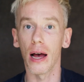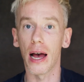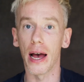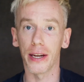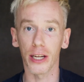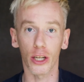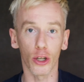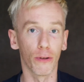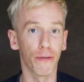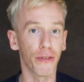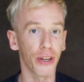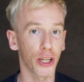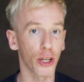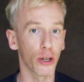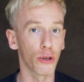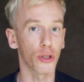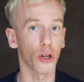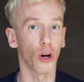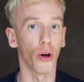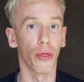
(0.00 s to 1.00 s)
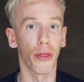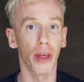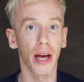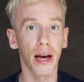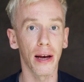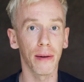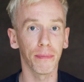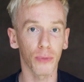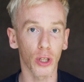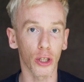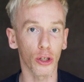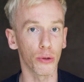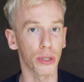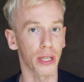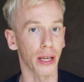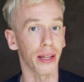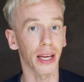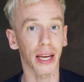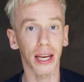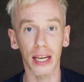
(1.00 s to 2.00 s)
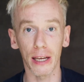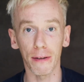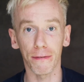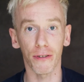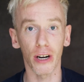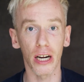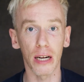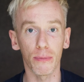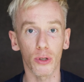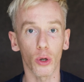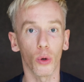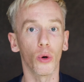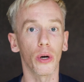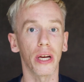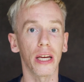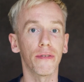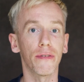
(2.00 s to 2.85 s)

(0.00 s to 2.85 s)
edit your videos on there using the keyframes or